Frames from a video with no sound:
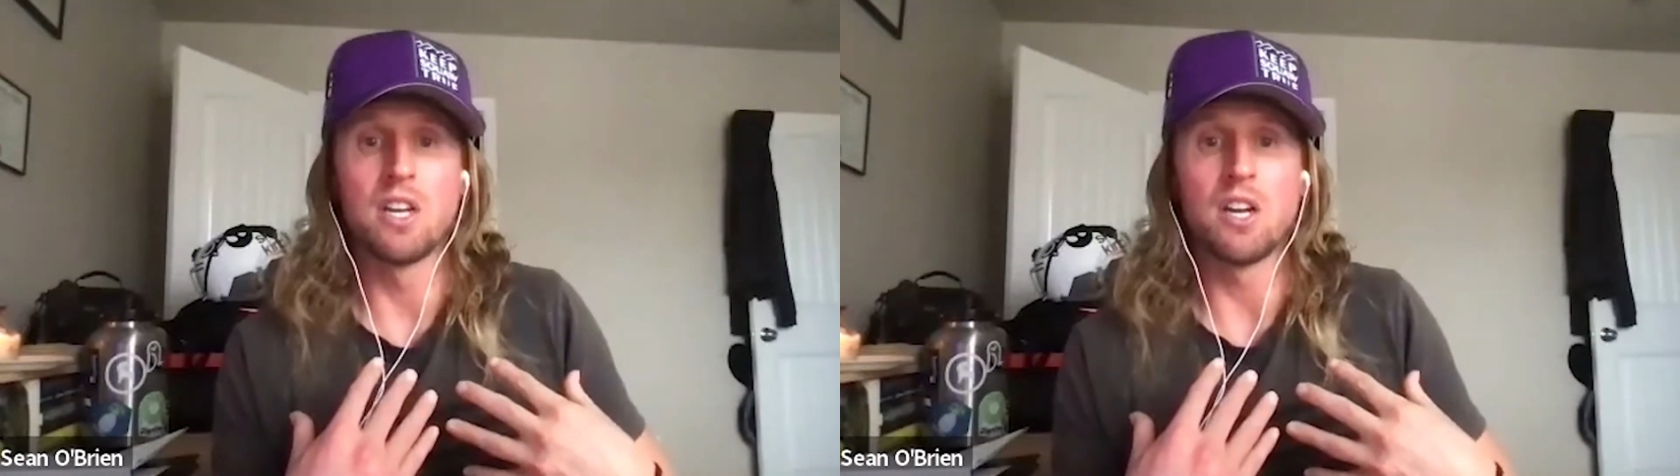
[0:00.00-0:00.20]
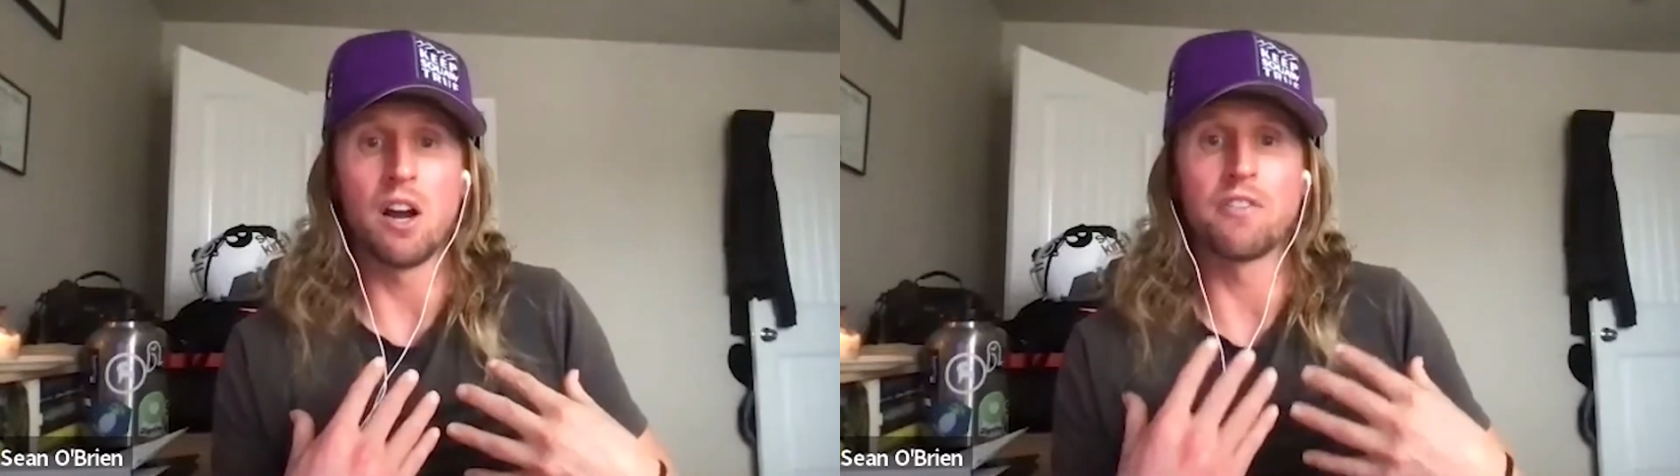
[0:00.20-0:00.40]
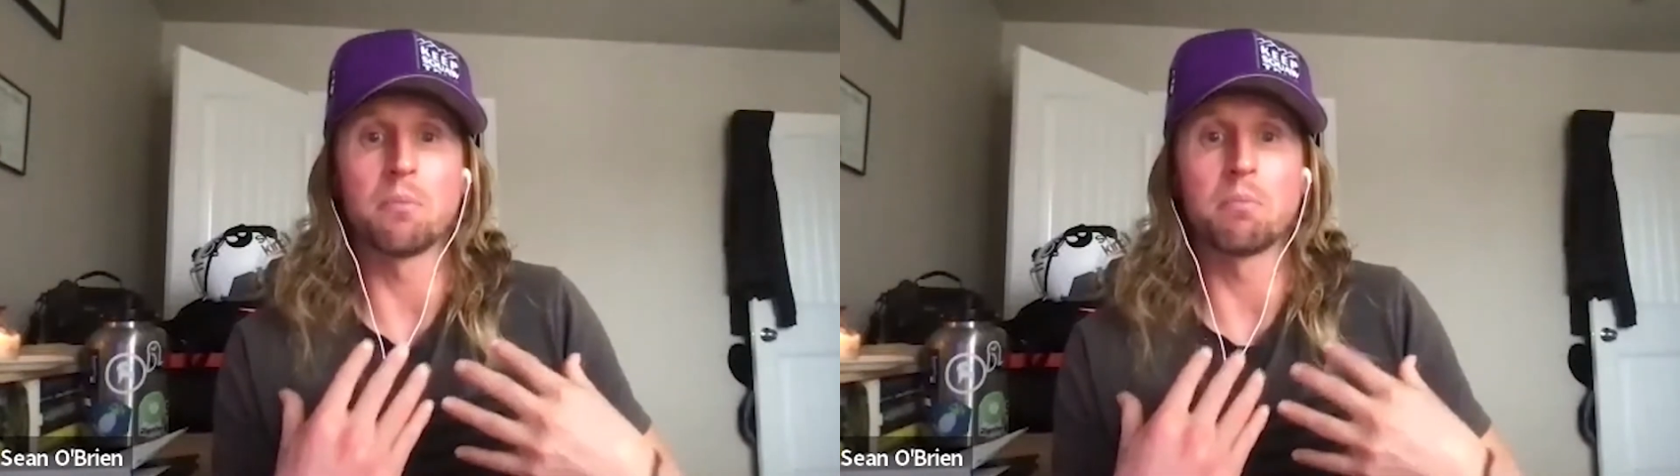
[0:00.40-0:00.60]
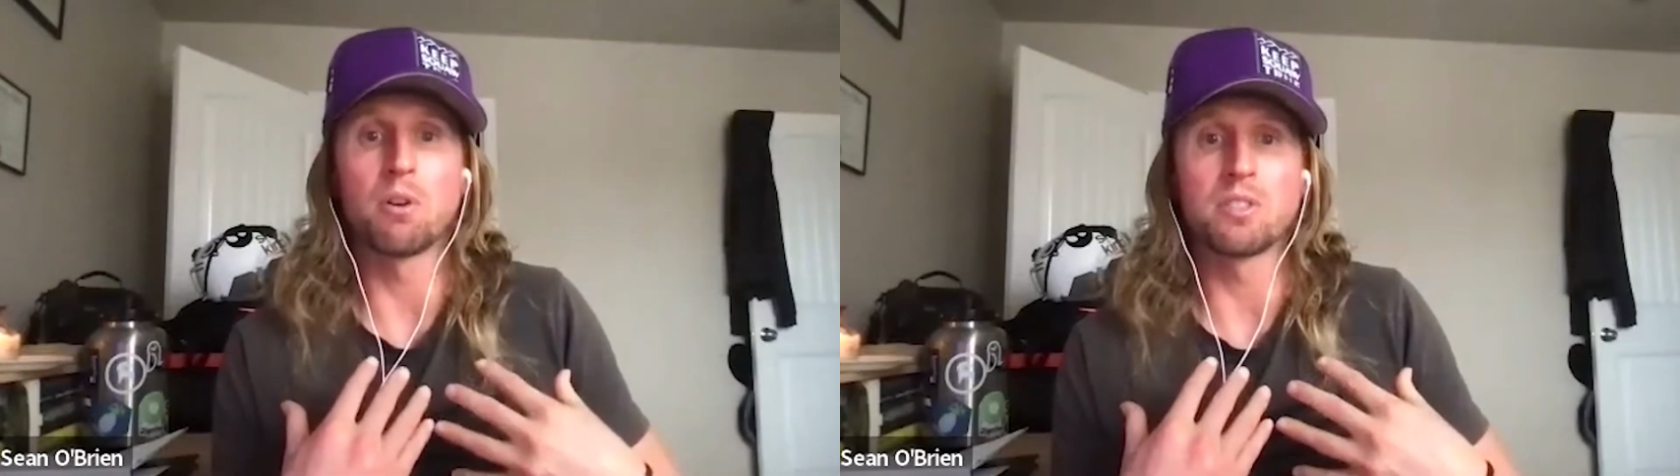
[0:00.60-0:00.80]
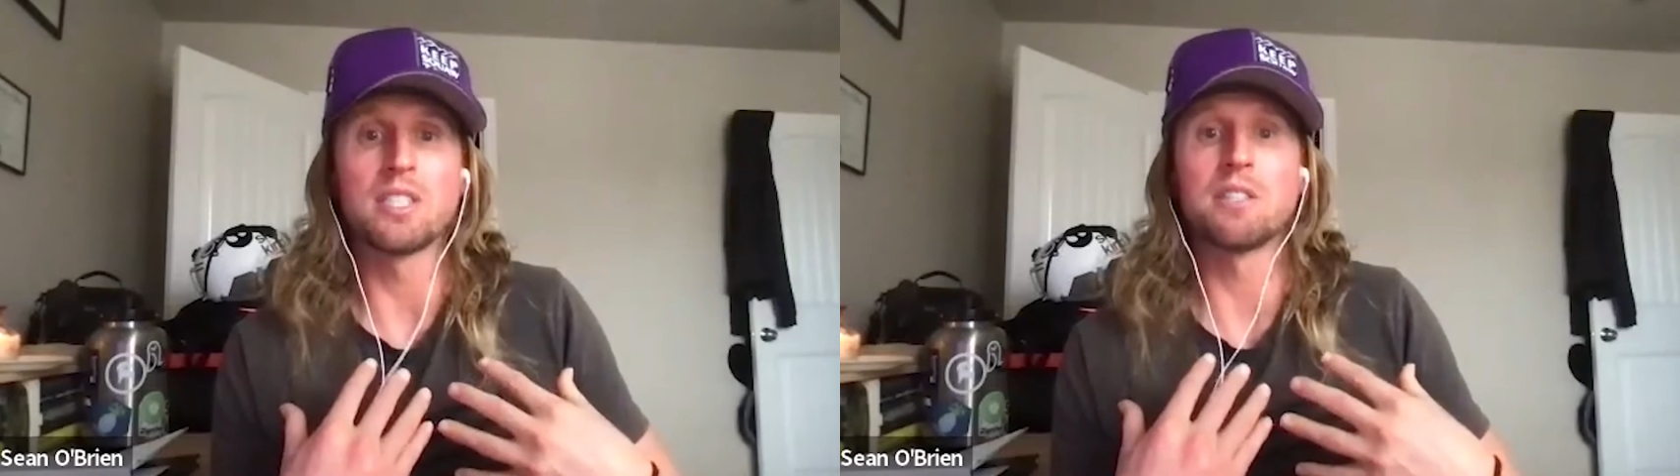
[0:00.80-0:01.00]
of the
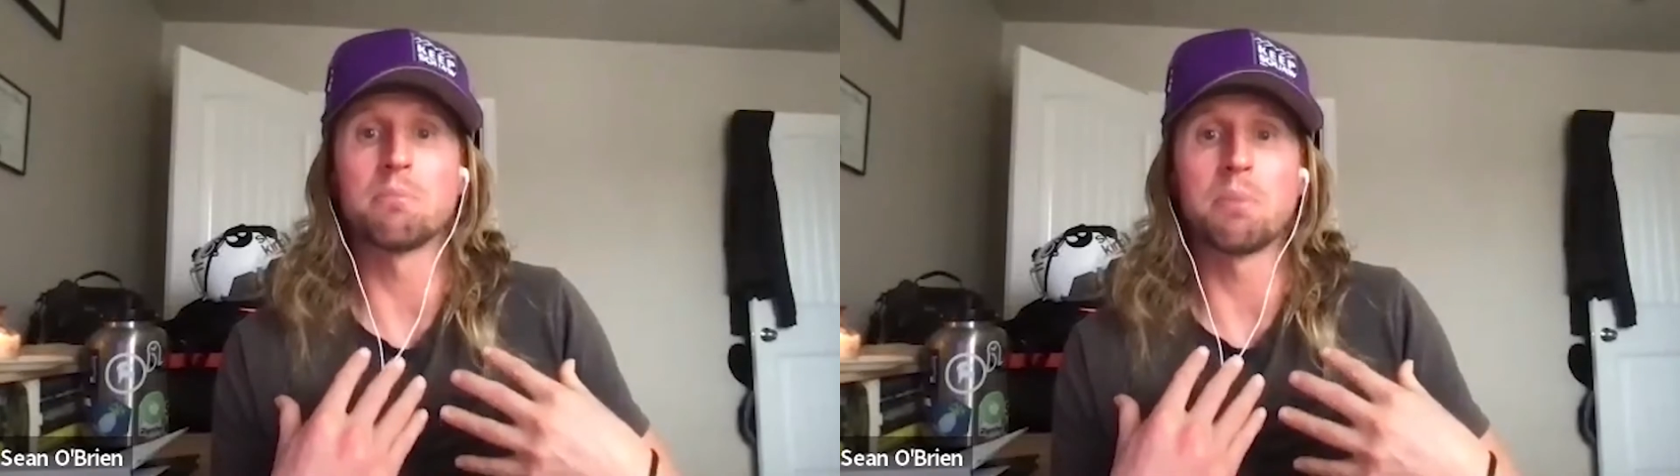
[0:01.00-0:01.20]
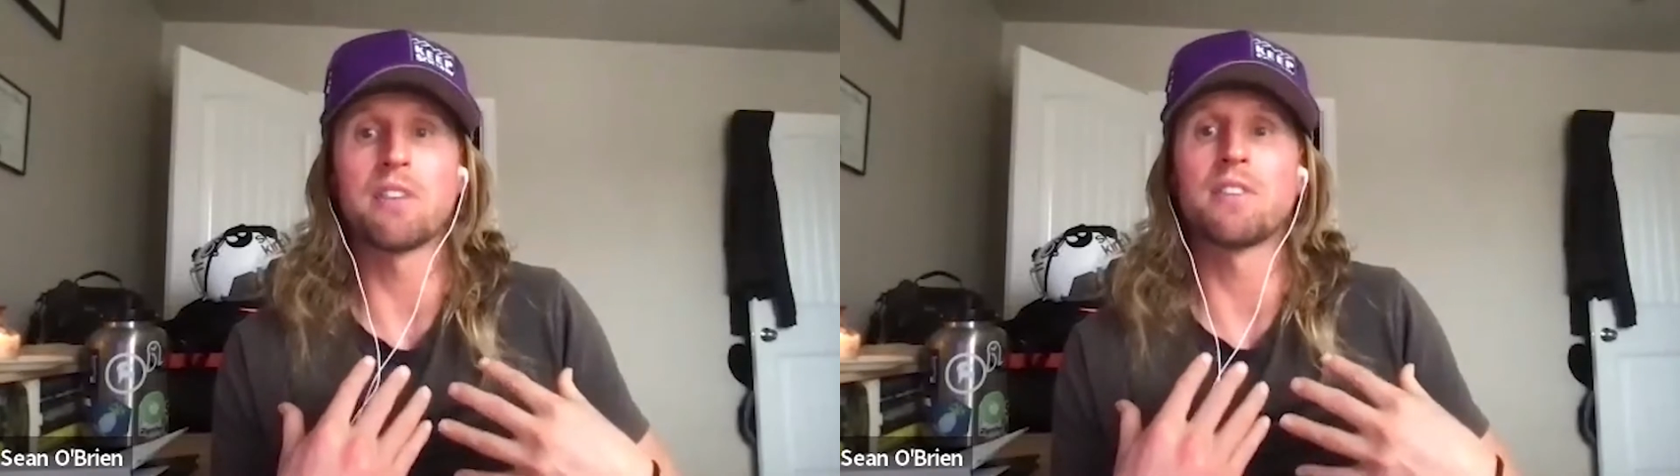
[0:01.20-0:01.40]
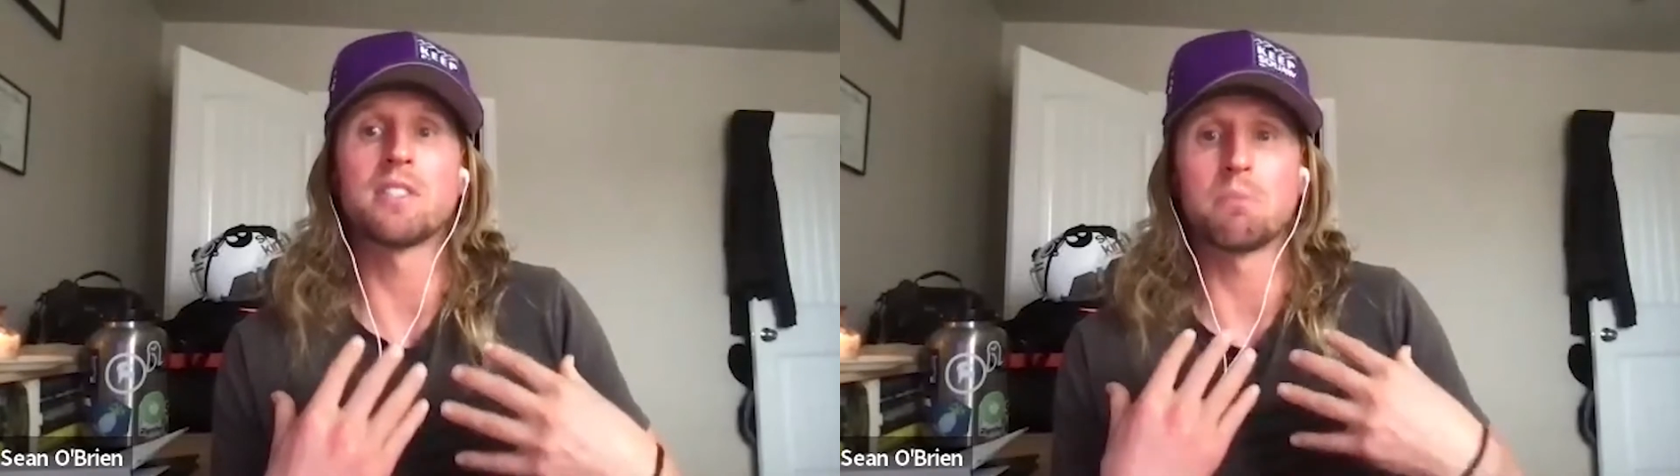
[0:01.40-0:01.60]
proceeds and benefits